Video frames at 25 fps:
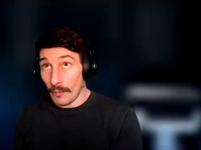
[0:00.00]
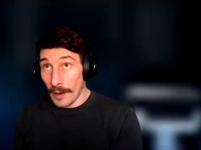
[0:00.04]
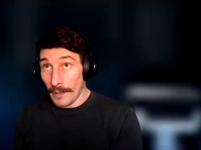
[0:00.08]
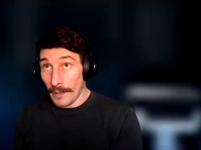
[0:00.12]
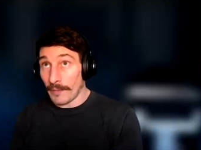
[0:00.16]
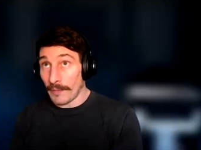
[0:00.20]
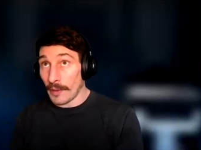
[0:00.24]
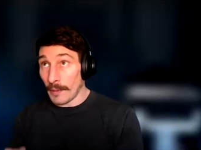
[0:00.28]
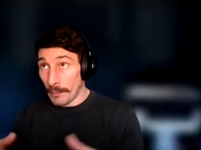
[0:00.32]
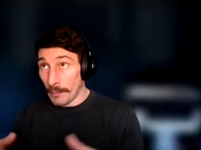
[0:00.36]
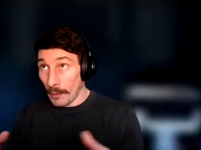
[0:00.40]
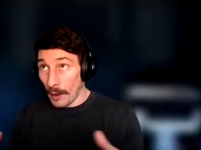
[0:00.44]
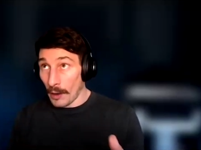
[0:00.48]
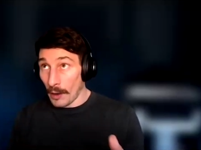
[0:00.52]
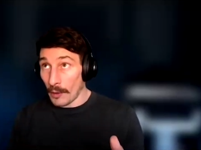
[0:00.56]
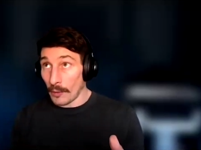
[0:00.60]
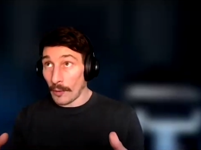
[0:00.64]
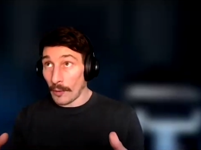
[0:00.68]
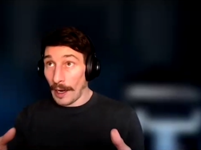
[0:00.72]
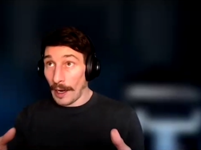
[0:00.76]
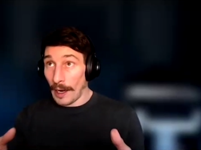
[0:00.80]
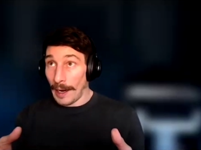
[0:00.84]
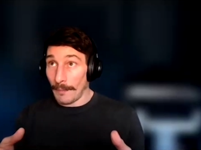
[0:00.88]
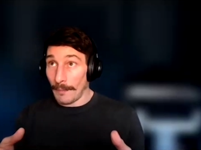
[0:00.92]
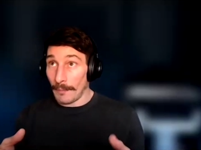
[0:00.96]
with the
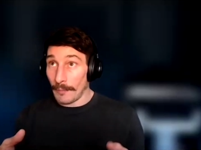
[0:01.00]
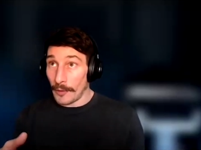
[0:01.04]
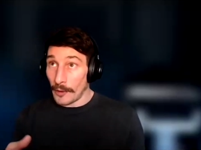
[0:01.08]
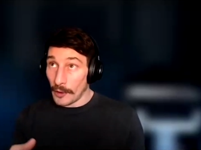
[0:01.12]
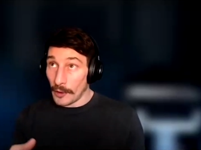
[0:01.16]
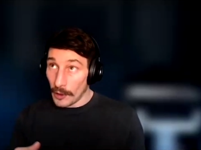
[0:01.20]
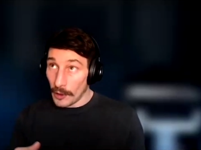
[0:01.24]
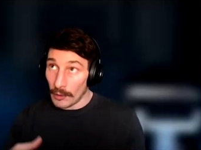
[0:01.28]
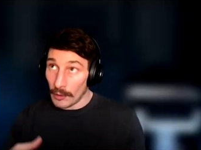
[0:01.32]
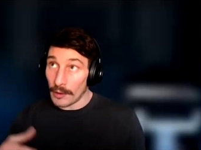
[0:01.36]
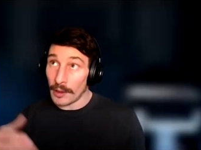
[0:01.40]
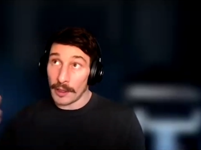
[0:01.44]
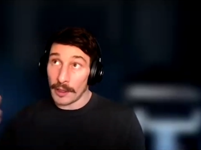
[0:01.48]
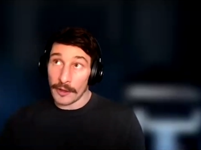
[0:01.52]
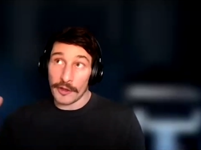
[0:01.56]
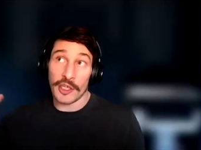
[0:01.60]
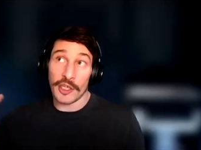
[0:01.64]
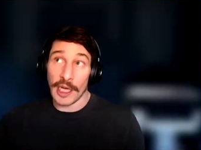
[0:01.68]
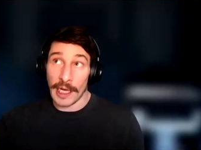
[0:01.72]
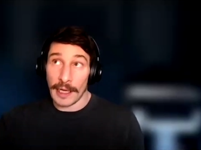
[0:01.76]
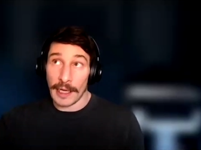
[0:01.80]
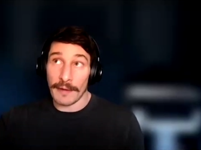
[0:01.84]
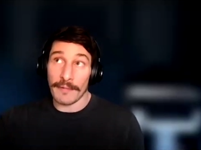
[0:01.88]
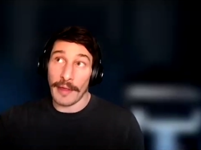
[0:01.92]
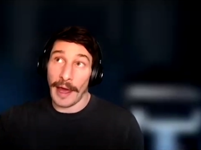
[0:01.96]
program that you can
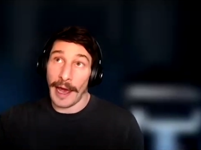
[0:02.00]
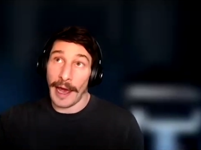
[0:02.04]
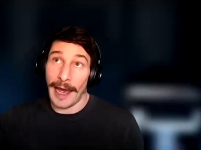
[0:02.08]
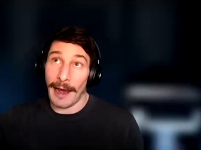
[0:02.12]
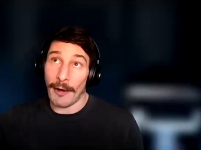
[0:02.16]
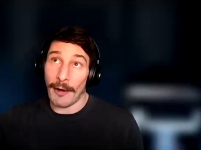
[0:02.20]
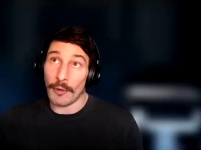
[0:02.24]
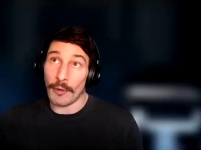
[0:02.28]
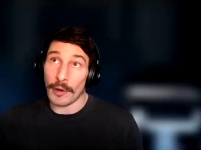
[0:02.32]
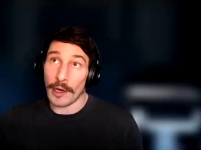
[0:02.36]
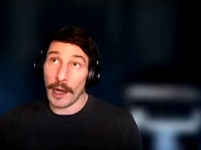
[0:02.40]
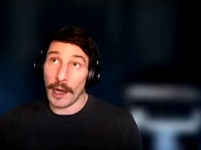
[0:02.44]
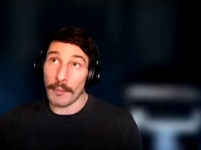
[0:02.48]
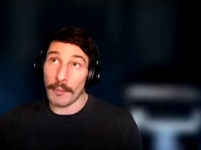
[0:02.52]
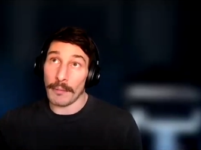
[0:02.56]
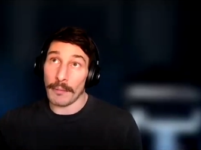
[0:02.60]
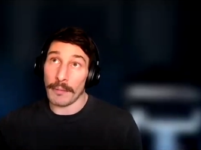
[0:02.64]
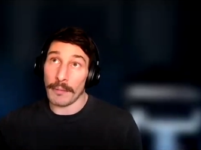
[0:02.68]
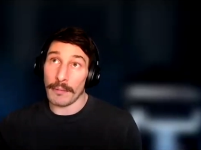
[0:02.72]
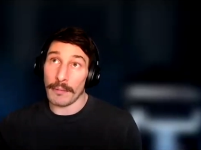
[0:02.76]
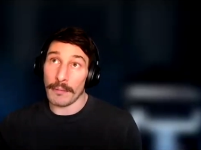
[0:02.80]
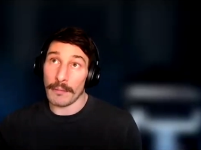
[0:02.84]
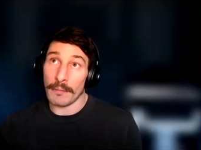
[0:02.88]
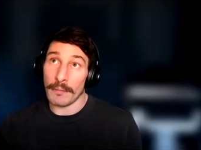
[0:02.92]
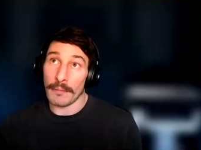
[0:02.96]
achieve that
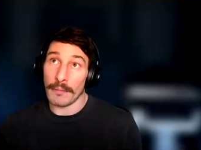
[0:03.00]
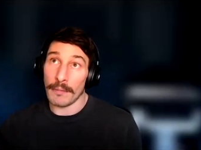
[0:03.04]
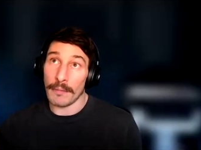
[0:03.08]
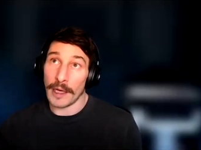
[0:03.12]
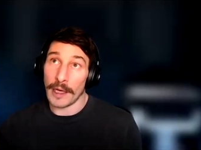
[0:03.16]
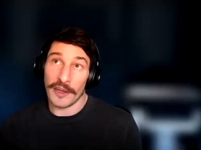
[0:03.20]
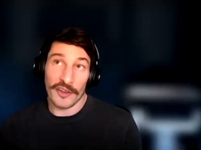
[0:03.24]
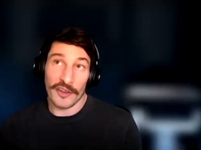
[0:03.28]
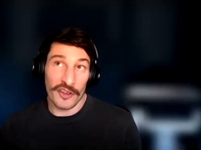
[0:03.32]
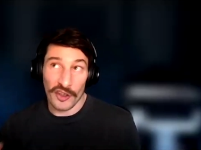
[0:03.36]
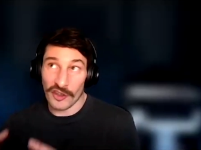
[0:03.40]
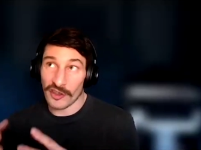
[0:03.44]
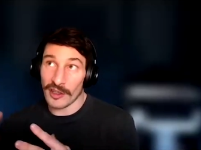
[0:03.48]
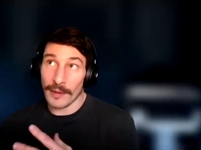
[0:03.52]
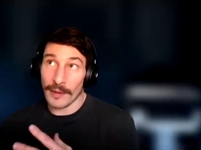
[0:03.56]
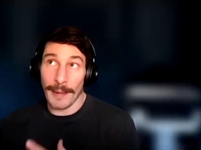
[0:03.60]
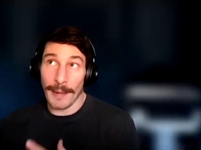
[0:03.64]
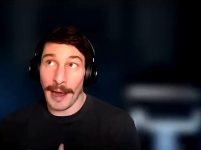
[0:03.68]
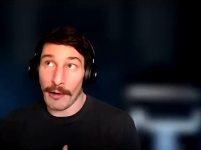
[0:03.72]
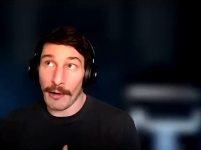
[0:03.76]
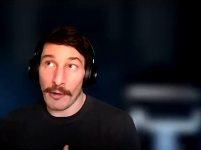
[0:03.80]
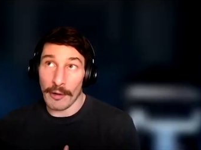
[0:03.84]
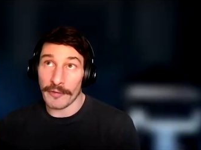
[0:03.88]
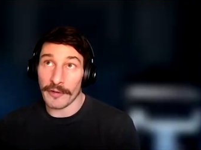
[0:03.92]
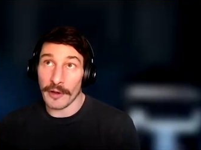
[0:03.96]
outcome? It's just a
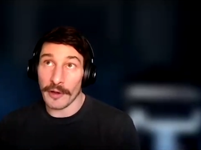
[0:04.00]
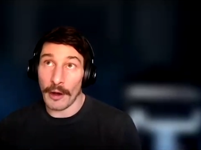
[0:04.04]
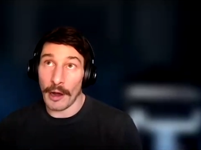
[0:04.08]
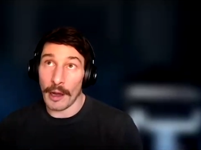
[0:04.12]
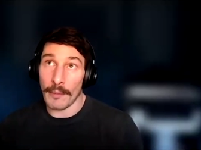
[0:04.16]
matter of